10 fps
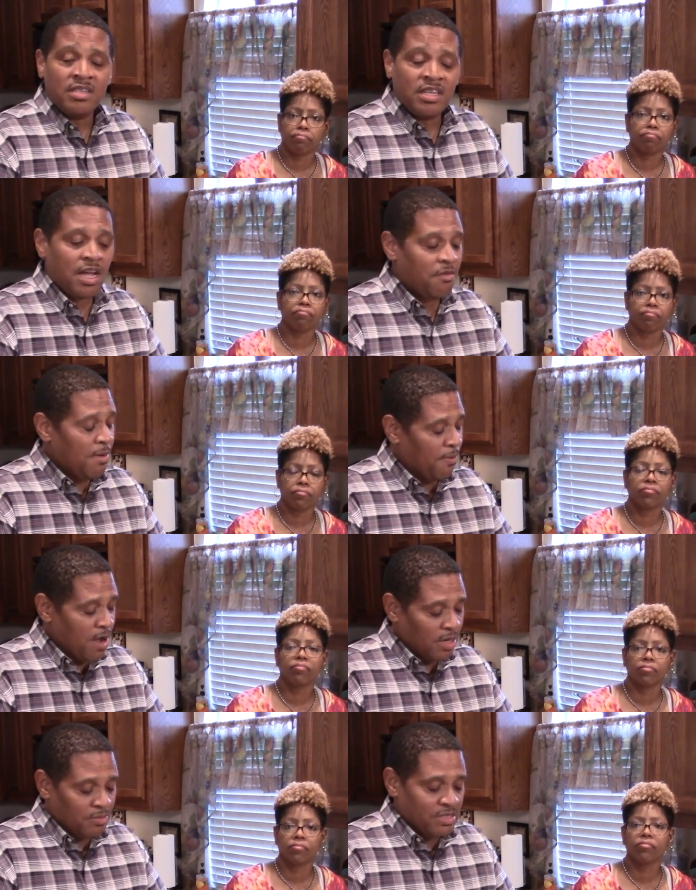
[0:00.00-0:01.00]
Speaker 1: Every
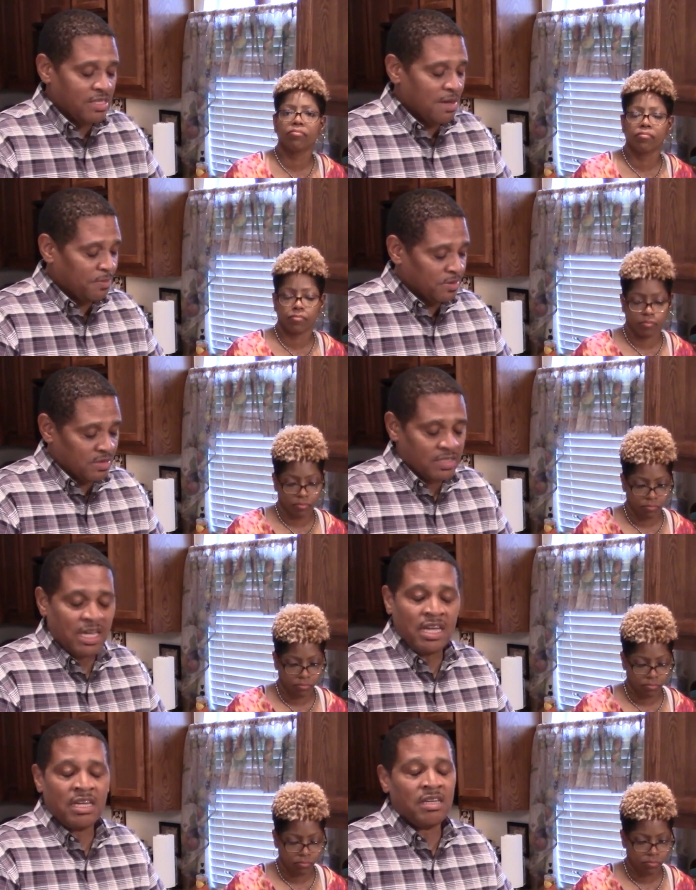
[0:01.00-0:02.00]
product we sampled
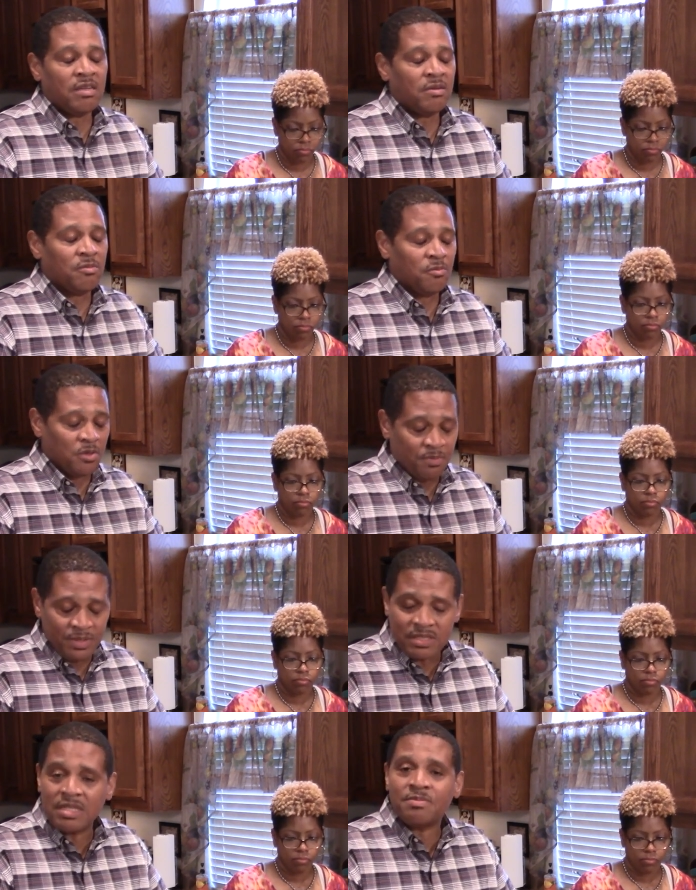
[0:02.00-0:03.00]
today would be
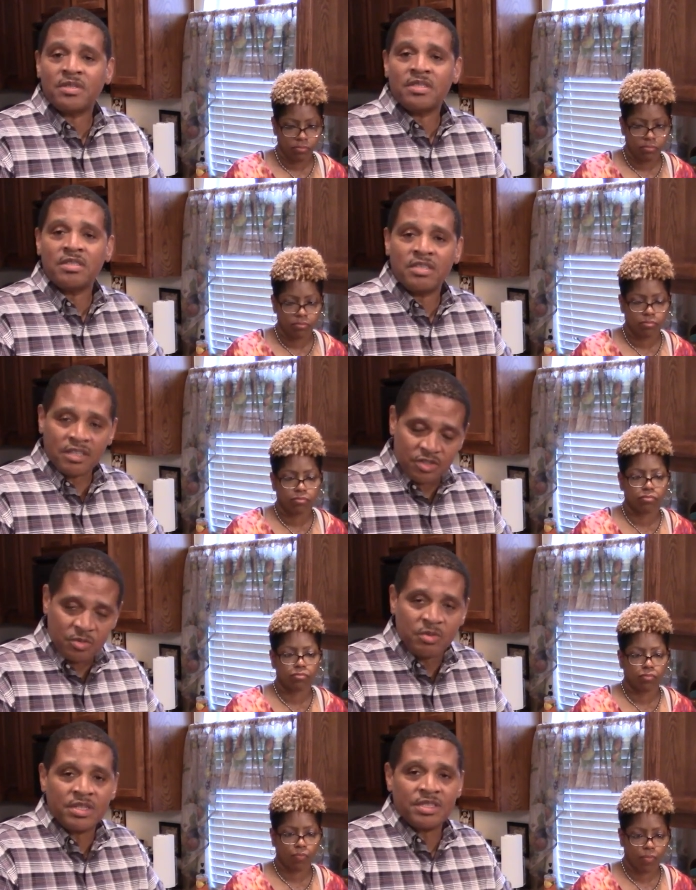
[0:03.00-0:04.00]
something that you
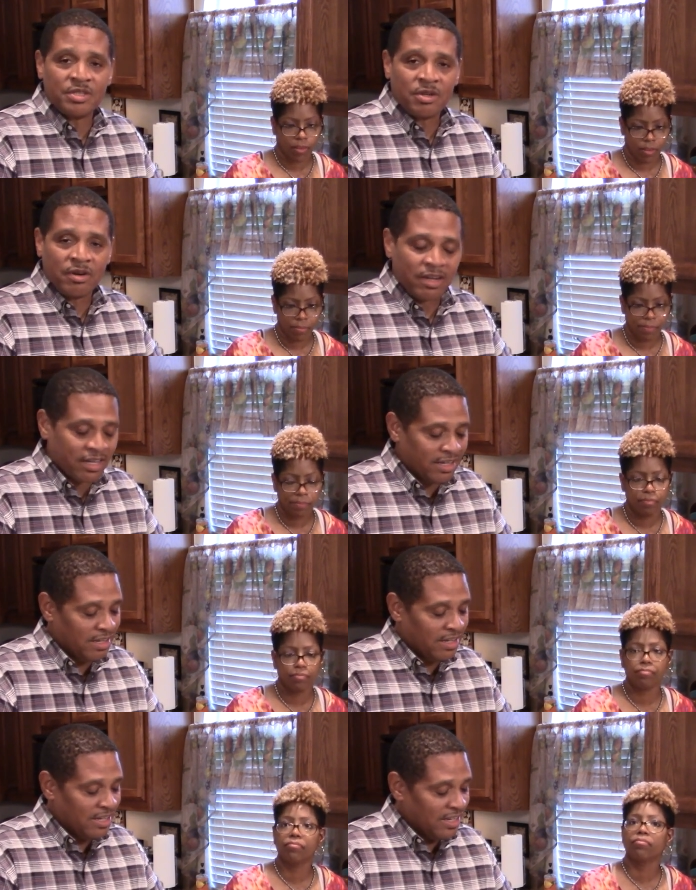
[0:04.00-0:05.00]
would enjoy.
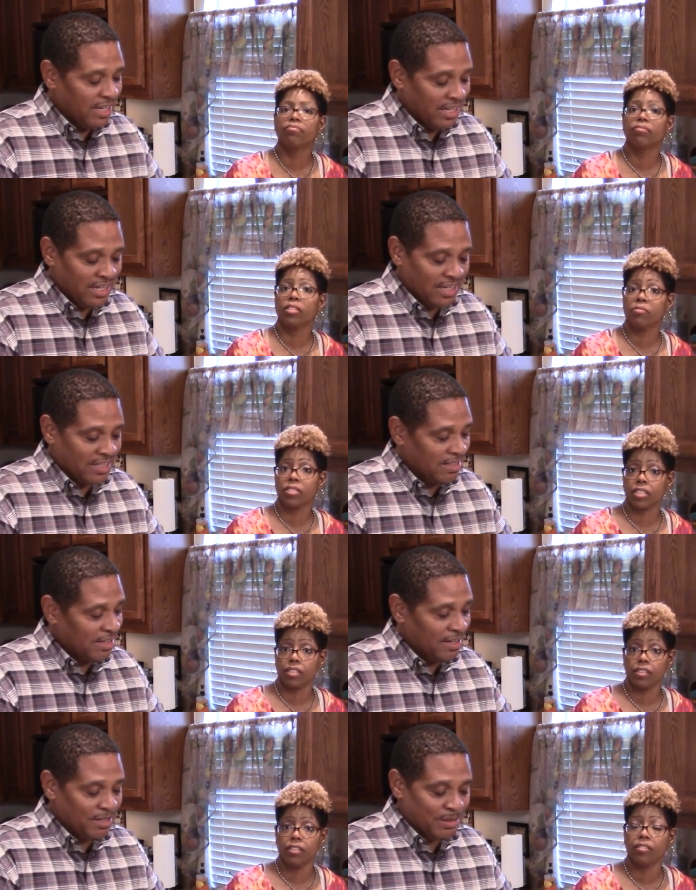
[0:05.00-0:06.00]
And
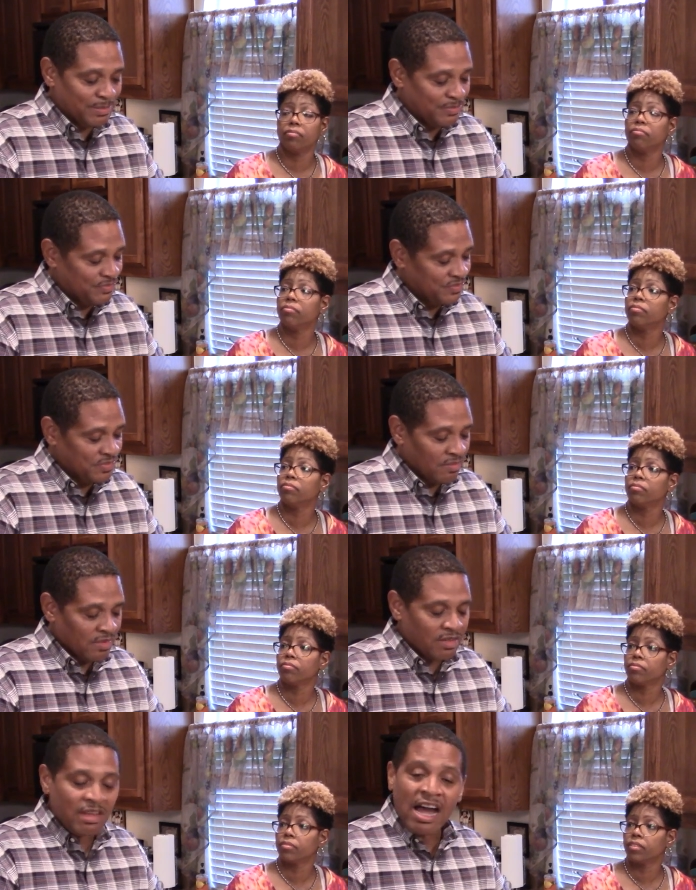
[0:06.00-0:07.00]
um,
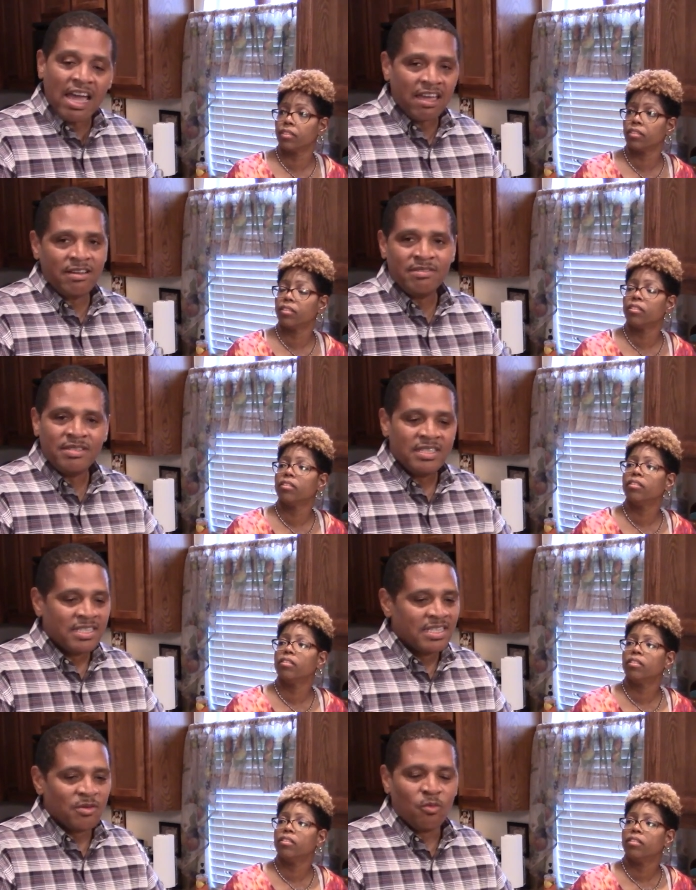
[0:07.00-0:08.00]
Daiya,
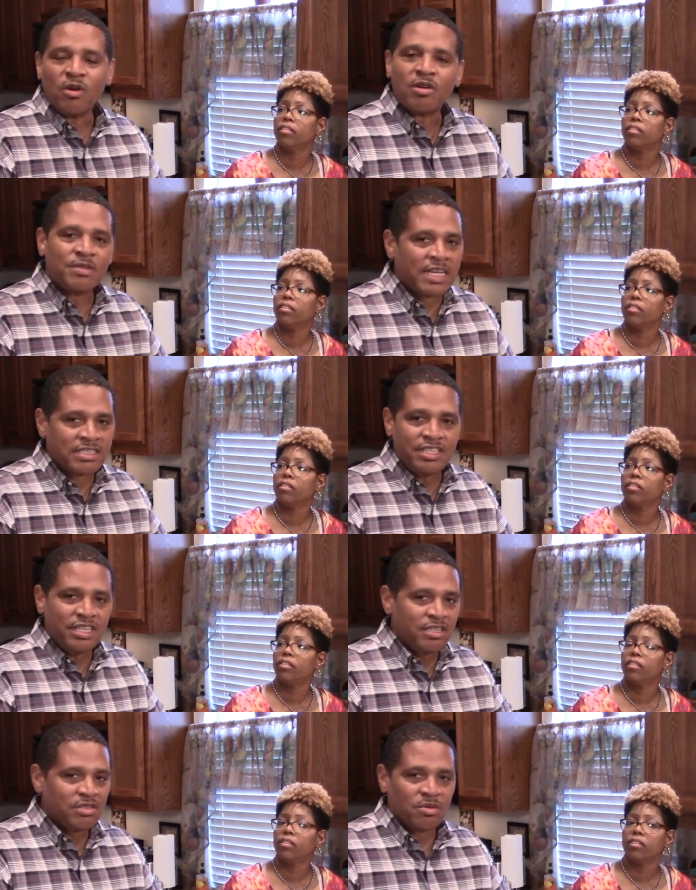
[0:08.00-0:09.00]
work on that
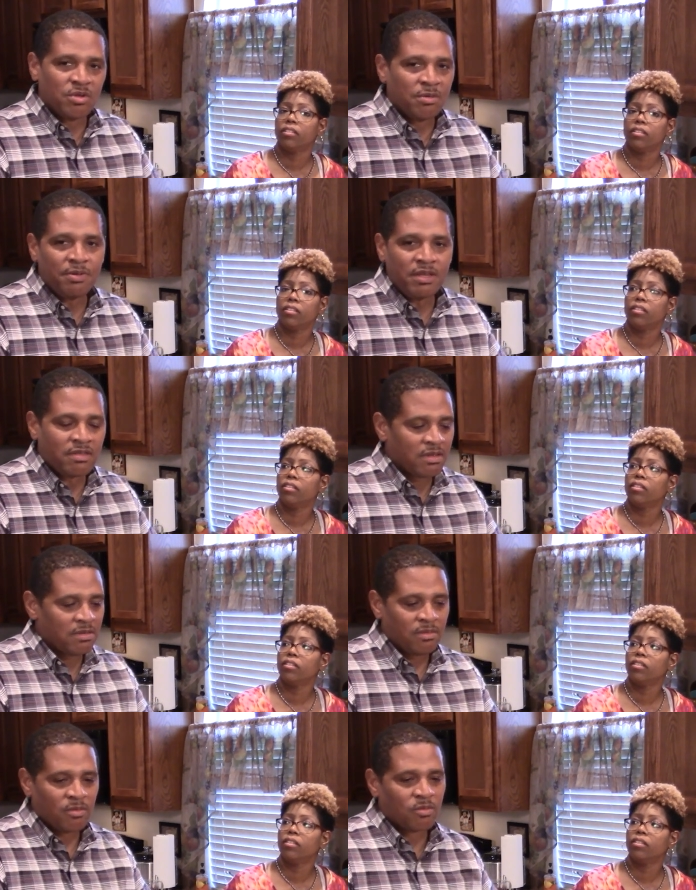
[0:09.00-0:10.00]
cheese on your pizza
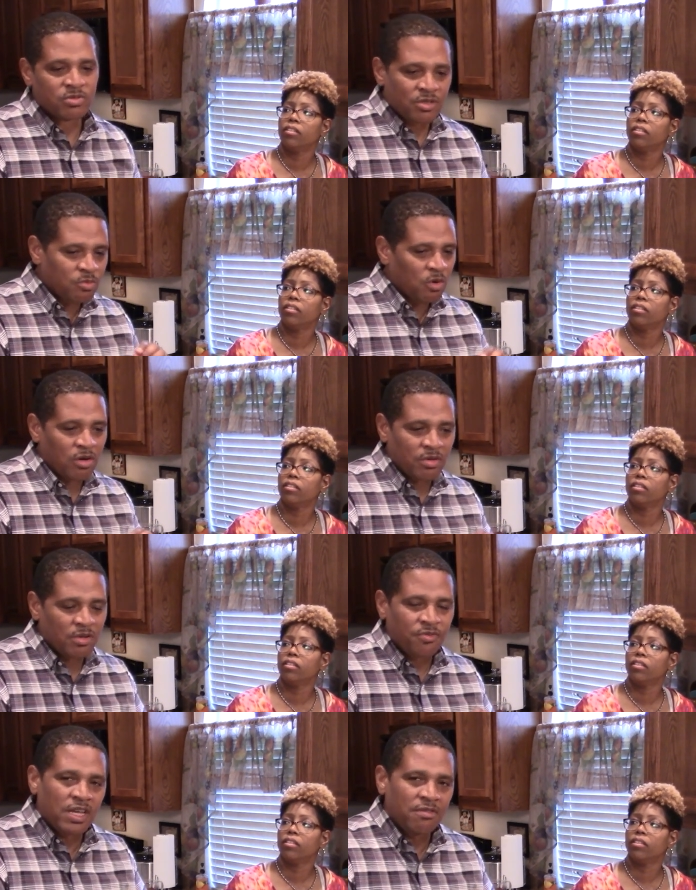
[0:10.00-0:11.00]
just work on the
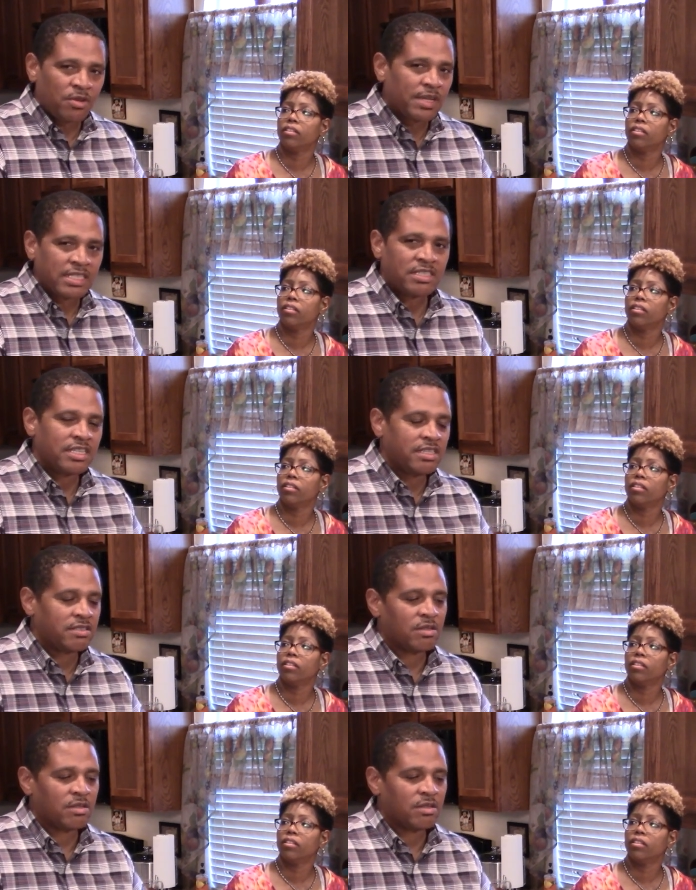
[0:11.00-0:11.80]
flavor on that cheese a